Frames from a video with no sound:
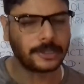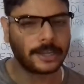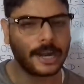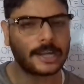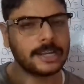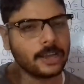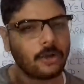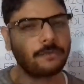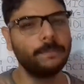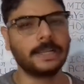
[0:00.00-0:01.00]
curdling
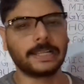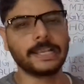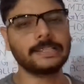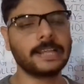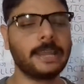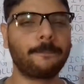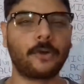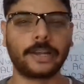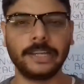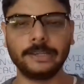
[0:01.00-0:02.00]
of milk is the
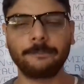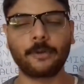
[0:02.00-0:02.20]
important